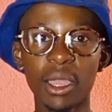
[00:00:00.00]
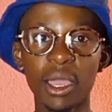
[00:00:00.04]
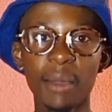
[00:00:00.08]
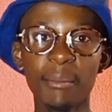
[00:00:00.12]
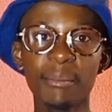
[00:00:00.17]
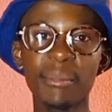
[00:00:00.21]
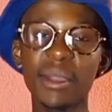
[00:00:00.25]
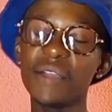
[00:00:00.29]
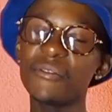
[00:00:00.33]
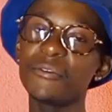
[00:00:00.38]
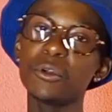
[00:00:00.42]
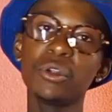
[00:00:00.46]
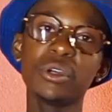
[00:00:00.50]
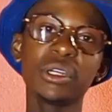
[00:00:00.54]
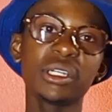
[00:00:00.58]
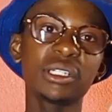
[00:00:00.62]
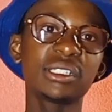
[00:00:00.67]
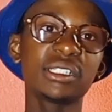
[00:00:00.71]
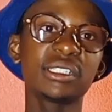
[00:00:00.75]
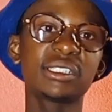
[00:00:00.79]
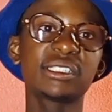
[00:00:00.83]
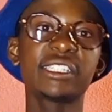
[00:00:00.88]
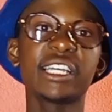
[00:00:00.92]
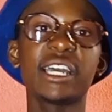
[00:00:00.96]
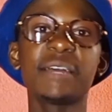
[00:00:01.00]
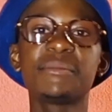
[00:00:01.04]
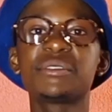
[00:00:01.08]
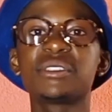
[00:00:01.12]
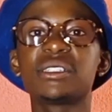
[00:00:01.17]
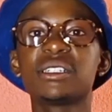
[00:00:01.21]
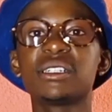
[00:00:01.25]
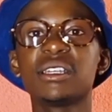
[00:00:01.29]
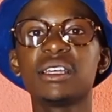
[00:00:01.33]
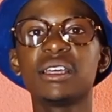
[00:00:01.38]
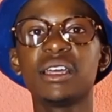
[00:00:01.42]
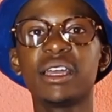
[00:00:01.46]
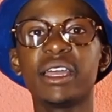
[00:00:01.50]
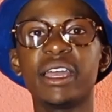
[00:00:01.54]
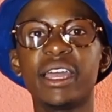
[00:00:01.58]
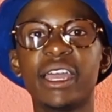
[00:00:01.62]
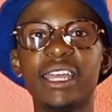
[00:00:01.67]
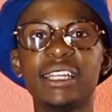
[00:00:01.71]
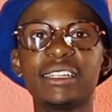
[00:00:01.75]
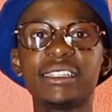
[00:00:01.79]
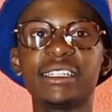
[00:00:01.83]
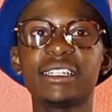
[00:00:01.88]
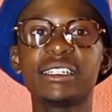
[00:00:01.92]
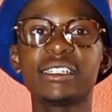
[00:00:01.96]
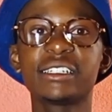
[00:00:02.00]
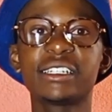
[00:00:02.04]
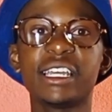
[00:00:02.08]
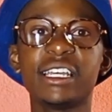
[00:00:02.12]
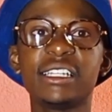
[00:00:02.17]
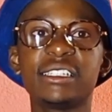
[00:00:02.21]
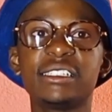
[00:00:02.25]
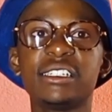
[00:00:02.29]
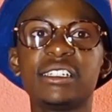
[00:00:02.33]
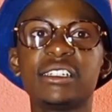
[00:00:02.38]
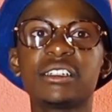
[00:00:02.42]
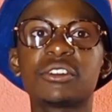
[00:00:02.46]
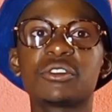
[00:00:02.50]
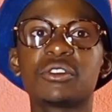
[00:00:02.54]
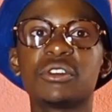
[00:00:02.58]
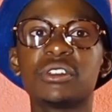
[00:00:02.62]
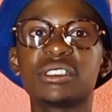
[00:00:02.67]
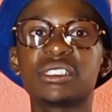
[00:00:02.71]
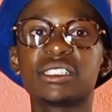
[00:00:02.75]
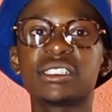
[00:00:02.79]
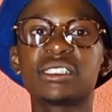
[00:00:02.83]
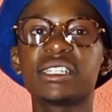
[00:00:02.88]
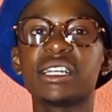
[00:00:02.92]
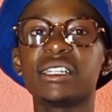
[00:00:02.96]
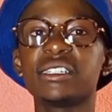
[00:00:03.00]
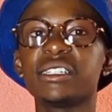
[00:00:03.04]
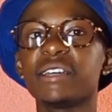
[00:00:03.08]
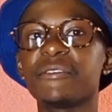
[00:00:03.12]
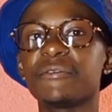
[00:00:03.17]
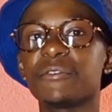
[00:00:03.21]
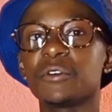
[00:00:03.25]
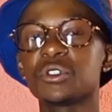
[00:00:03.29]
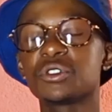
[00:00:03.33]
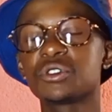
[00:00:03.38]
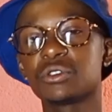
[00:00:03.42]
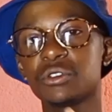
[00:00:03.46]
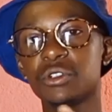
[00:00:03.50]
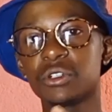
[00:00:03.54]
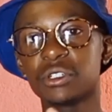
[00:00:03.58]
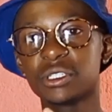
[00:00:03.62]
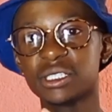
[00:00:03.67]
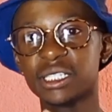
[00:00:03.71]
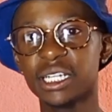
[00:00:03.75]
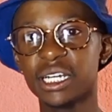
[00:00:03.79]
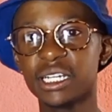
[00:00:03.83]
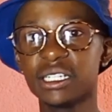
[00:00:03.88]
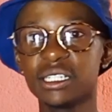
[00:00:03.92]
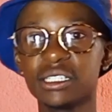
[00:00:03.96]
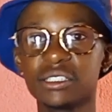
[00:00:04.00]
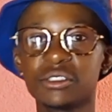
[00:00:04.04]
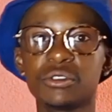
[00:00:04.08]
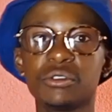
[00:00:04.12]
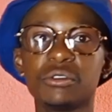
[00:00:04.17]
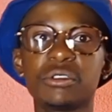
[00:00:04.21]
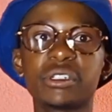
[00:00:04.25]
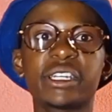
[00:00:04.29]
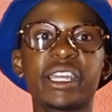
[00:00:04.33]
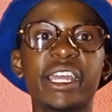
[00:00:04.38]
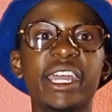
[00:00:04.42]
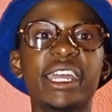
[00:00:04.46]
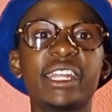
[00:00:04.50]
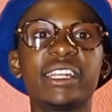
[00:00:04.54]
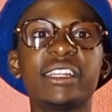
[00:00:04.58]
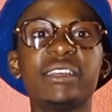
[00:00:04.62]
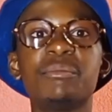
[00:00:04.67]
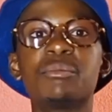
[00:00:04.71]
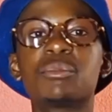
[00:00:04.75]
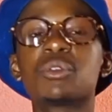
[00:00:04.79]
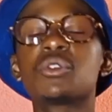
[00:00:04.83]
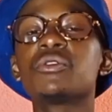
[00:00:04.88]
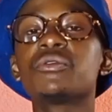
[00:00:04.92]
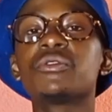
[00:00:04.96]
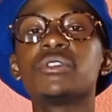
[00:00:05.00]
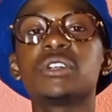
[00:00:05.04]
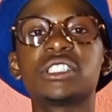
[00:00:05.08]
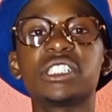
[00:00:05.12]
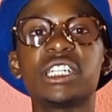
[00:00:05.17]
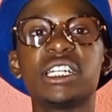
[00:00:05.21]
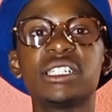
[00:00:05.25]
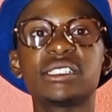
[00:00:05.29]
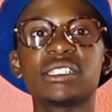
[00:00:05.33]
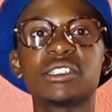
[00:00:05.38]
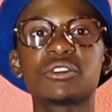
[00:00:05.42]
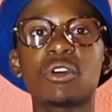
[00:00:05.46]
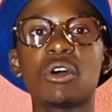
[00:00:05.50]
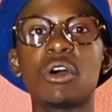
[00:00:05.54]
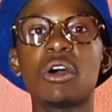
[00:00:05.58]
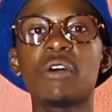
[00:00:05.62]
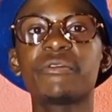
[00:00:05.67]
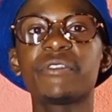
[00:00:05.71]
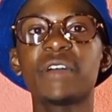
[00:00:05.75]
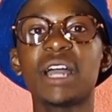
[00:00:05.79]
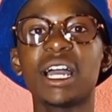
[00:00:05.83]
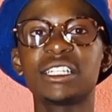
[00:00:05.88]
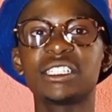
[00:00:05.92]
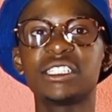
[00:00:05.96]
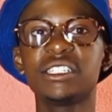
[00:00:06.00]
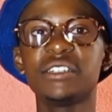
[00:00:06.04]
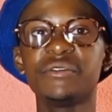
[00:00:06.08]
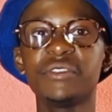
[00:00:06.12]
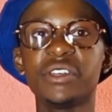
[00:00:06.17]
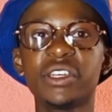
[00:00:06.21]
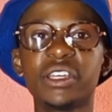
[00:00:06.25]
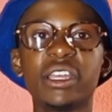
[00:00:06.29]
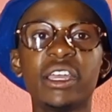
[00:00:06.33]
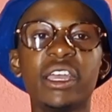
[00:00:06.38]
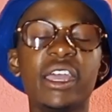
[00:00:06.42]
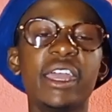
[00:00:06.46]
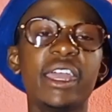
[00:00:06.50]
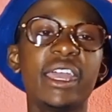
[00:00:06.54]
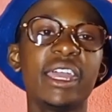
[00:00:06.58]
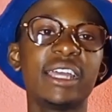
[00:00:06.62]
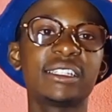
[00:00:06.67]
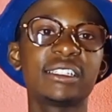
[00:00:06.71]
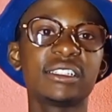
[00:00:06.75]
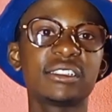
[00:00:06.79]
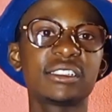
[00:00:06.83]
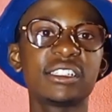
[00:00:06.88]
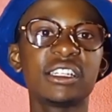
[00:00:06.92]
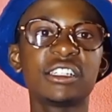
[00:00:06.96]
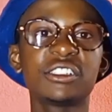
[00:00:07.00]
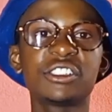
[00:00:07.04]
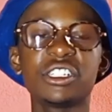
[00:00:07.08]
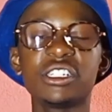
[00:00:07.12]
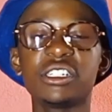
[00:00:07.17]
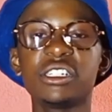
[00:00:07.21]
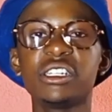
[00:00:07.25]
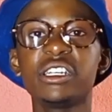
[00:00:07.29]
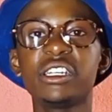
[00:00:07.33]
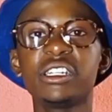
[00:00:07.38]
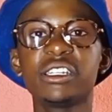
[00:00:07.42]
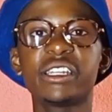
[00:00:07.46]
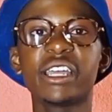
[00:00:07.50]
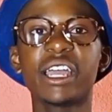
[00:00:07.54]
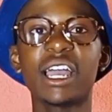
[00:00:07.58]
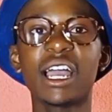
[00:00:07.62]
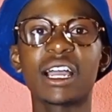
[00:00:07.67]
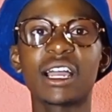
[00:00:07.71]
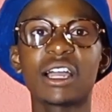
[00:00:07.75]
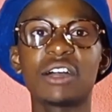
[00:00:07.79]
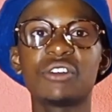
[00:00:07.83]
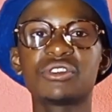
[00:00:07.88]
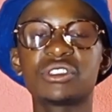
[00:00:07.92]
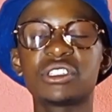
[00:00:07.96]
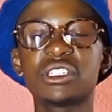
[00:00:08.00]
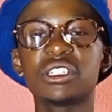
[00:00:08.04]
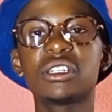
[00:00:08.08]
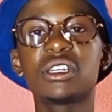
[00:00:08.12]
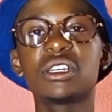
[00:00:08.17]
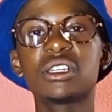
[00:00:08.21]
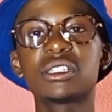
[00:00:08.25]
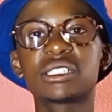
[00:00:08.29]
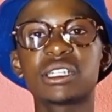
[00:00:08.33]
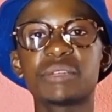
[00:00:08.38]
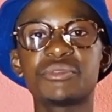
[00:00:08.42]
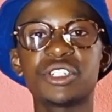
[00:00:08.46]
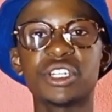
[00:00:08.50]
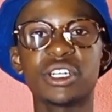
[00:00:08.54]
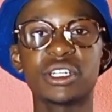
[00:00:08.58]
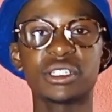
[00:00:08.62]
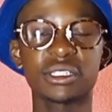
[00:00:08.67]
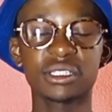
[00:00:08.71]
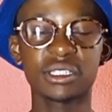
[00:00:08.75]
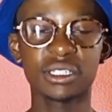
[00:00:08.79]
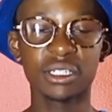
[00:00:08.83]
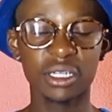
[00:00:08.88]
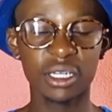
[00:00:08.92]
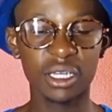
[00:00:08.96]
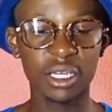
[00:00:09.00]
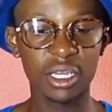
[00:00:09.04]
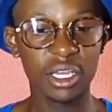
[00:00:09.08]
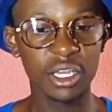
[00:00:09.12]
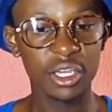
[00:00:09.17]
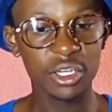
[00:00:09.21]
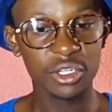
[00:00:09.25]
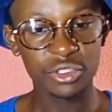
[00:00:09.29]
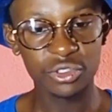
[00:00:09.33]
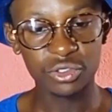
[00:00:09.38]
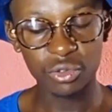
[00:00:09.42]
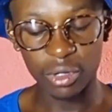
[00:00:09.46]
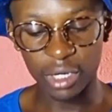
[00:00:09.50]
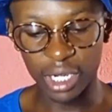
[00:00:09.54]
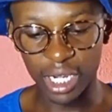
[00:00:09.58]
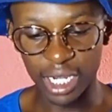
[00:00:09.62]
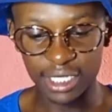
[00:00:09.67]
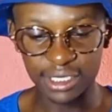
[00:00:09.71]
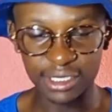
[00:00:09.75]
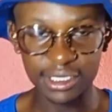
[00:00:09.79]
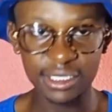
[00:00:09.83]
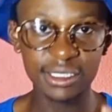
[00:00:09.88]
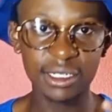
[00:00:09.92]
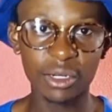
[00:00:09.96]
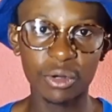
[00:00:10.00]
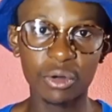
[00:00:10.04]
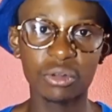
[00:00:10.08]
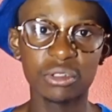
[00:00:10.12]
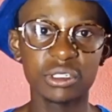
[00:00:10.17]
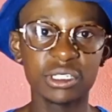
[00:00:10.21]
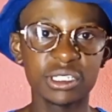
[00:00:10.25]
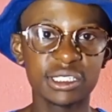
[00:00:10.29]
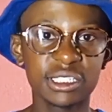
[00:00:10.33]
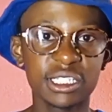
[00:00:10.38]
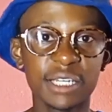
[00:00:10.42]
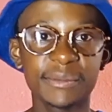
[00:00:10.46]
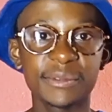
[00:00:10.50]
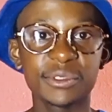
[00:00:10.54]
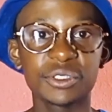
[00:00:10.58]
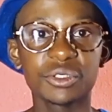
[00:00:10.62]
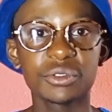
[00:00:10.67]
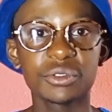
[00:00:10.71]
By following these steps and dedicating consistent effort to your studies, you can improve your chances of achieving a distinction in the accounting subject. So guys, these are all the steps.